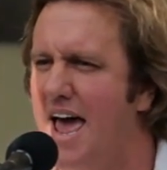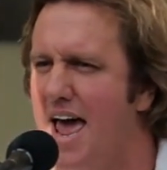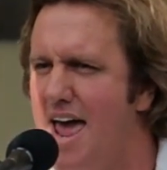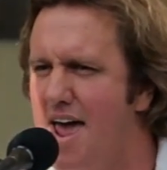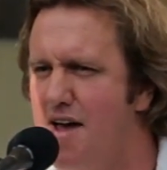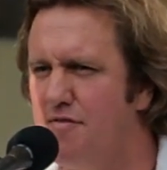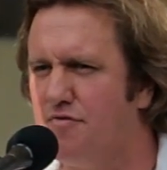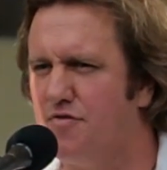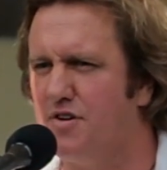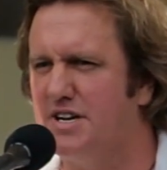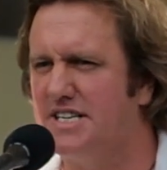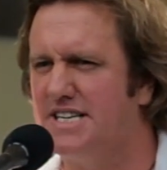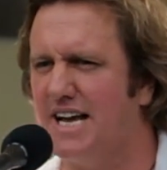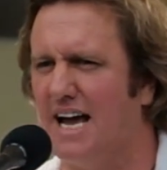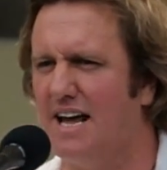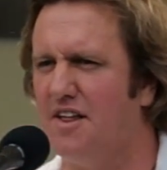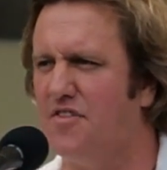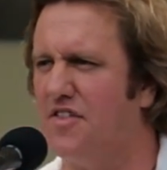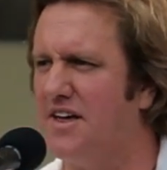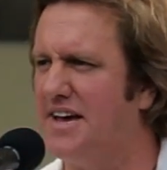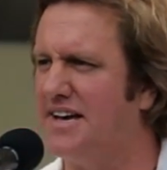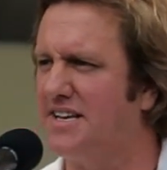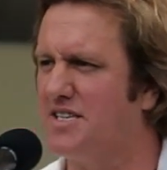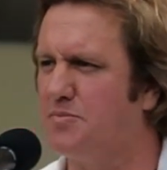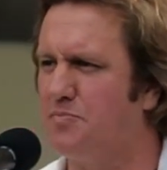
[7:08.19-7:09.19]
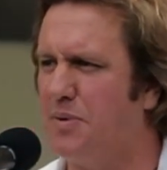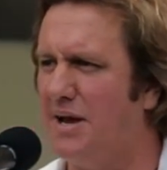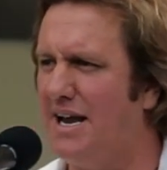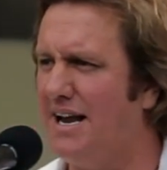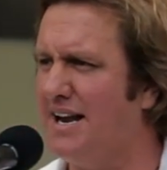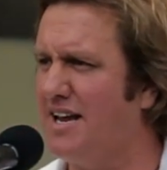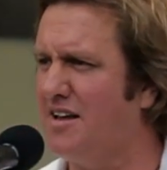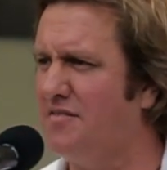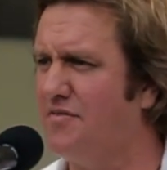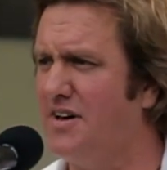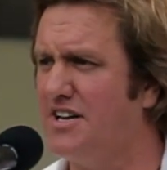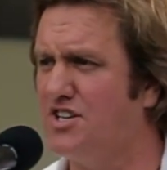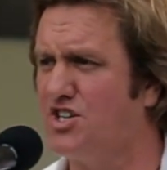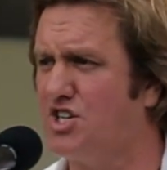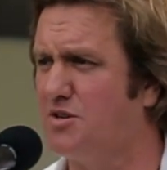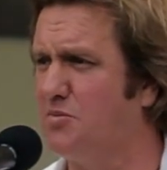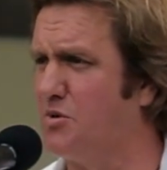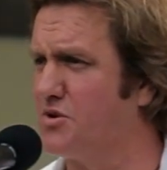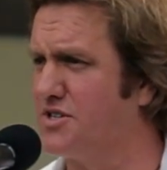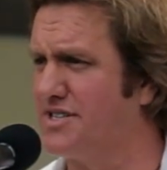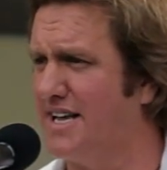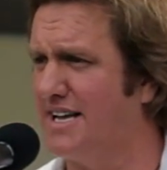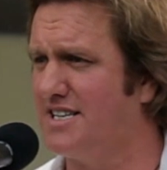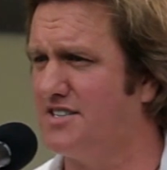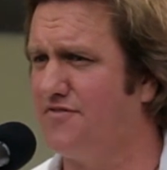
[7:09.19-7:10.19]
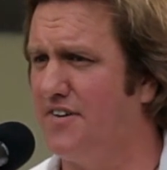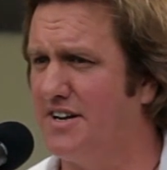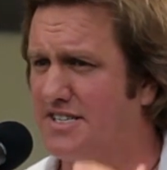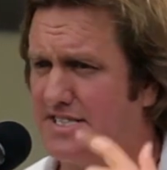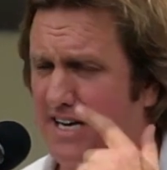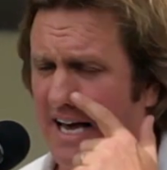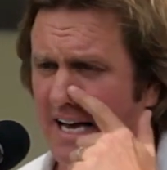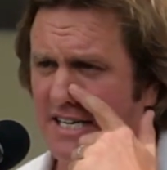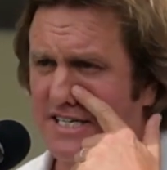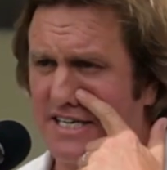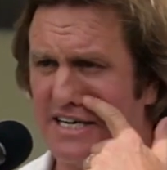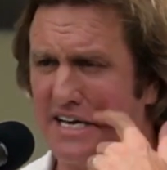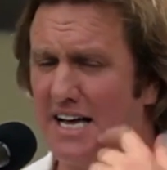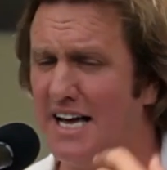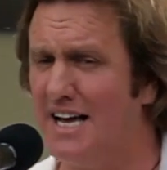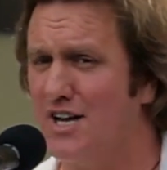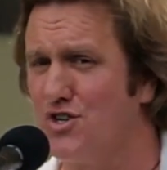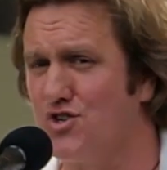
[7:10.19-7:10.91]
everyday things. Peeling vegetables, that's fantastic.